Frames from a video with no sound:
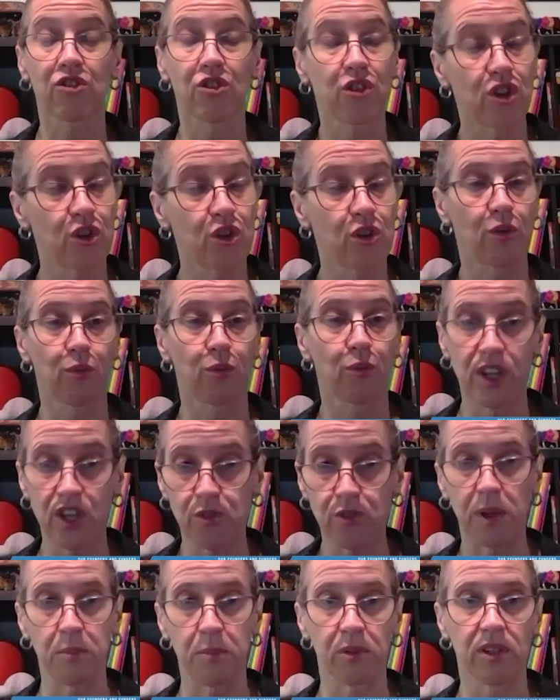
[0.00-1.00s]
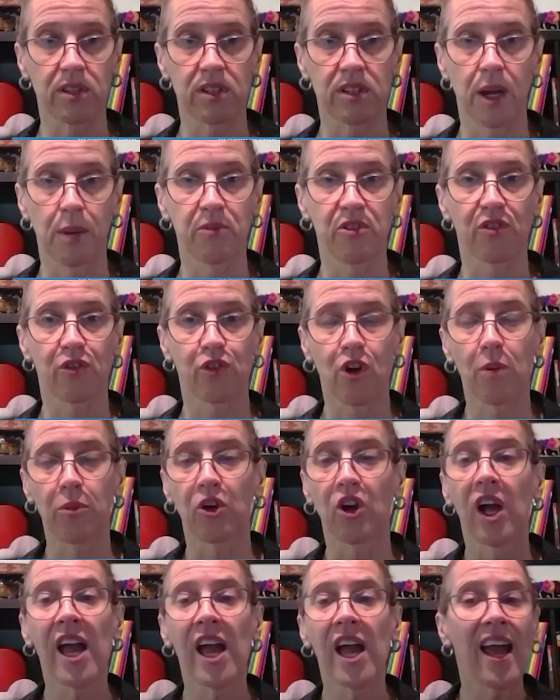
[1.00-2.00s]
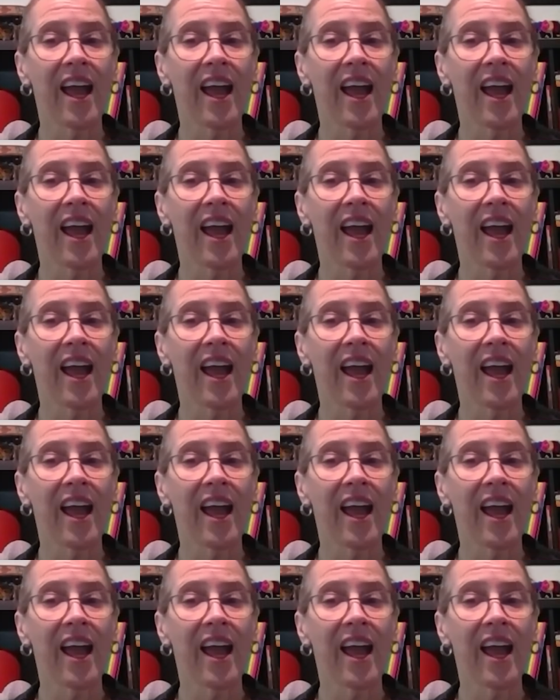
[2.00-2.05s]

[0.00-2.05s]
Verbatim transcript: that you can reach people in times of trouble.